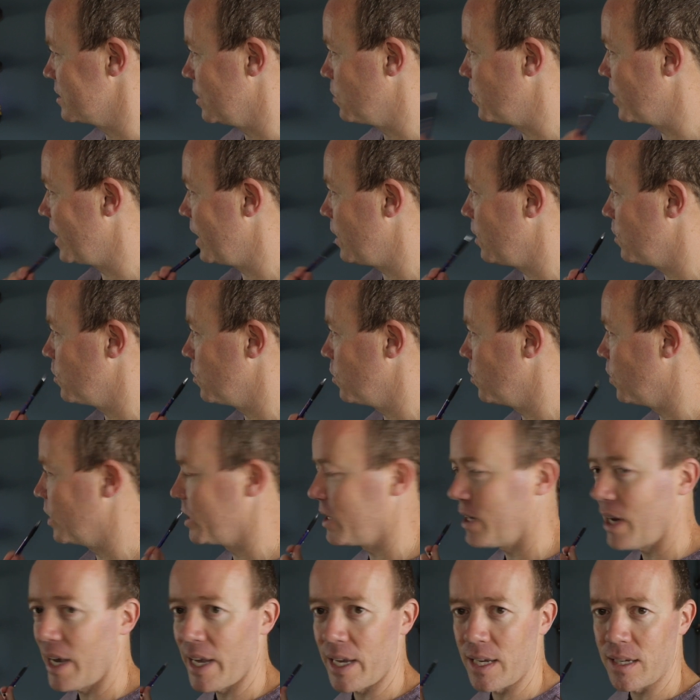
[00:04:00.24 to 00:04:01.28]
I went out
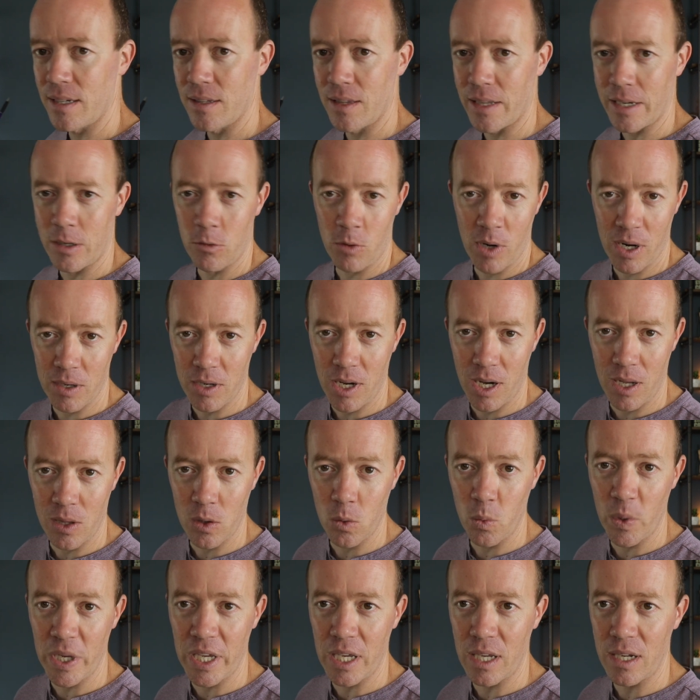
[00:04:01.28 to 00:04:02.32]
one night, like around
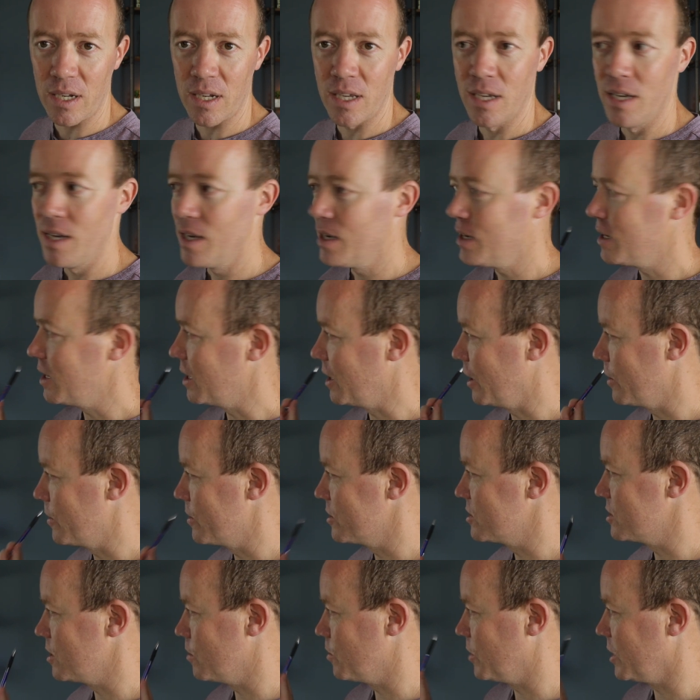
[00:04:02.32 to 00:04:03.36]
Halloween, and I
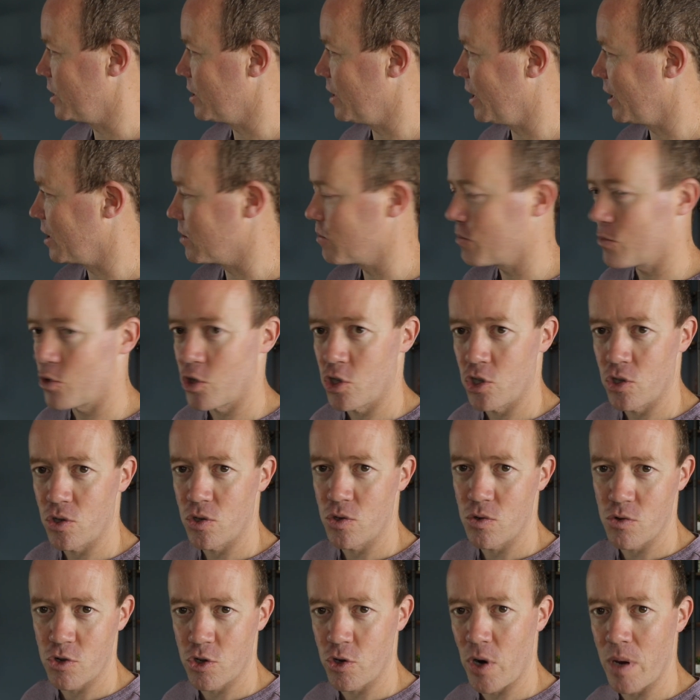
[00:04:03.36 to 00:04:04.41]
heard something like
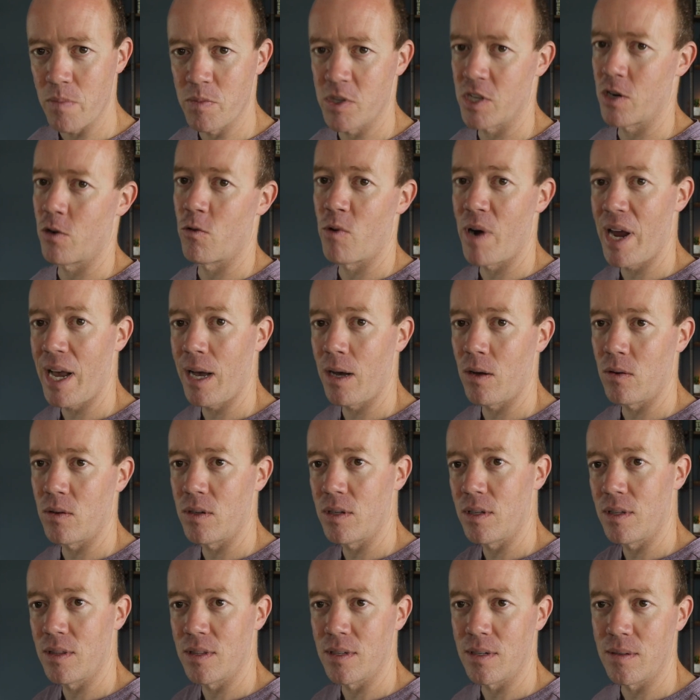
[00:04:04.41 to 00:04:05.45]
traipsing
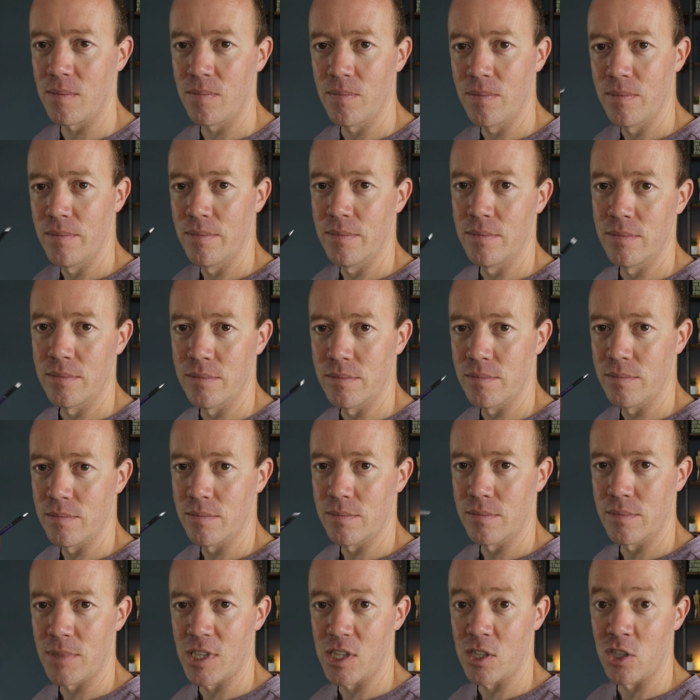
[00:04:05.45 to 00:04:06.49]
around in
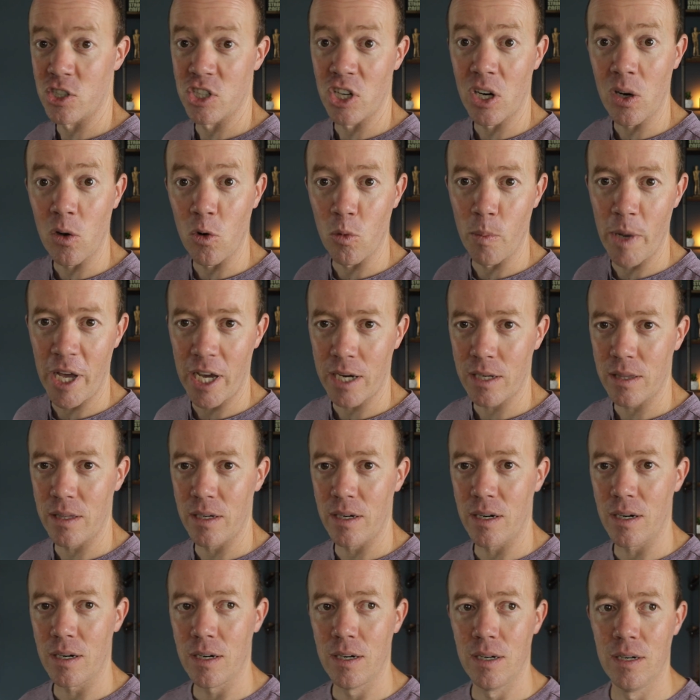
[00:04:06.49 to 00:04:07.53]
the jungle back
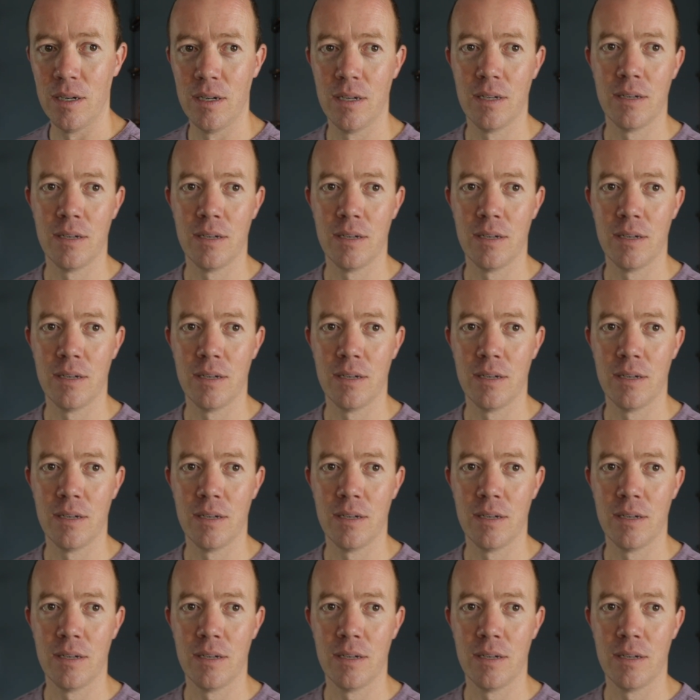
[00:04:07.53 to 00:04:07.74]
there.